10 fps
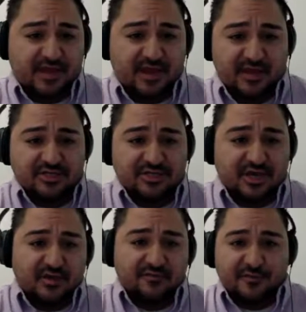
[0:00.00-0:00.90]
had a
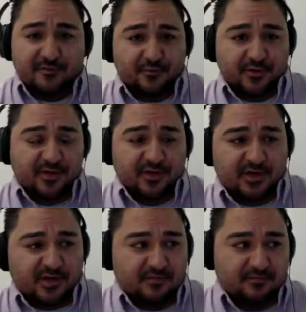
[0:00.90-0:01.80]
giant footprint,
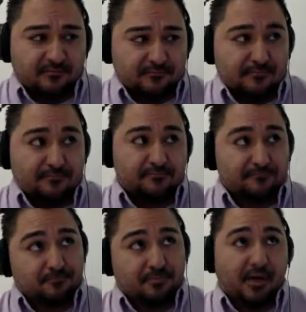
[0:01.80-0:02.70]

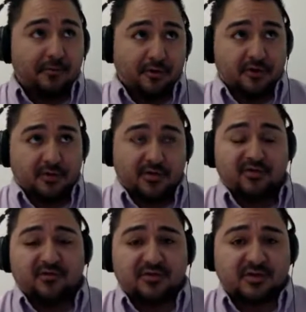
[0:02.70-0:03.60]
ballpark around
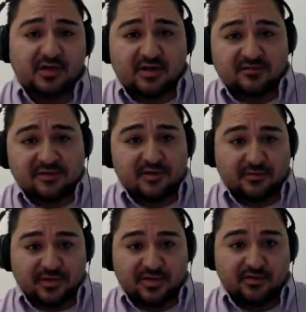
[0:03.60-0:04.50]
17.5
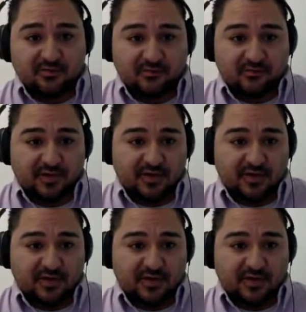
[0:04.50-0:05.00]
terabyte of